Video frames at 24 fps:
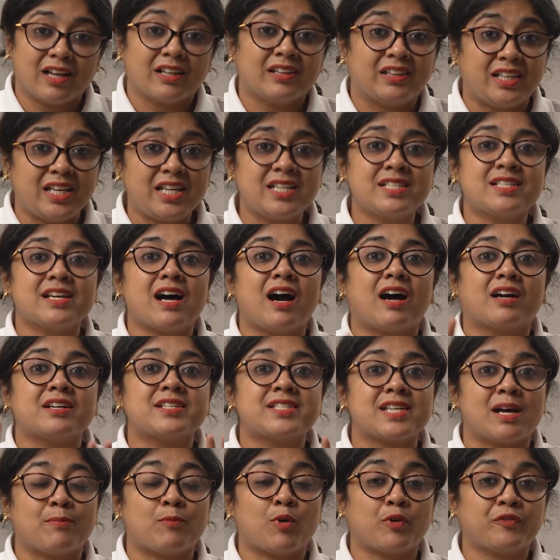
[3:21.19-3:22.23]
These are
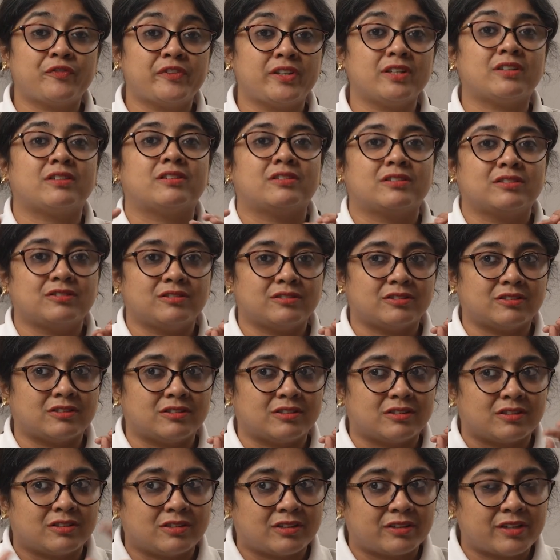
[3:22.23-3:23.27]
some of
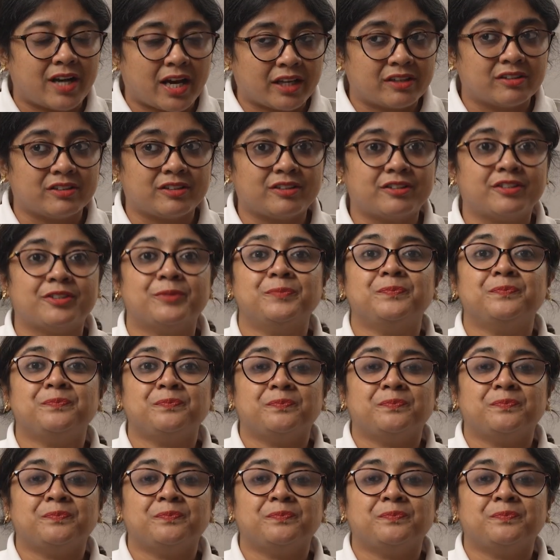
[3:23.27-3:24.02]
the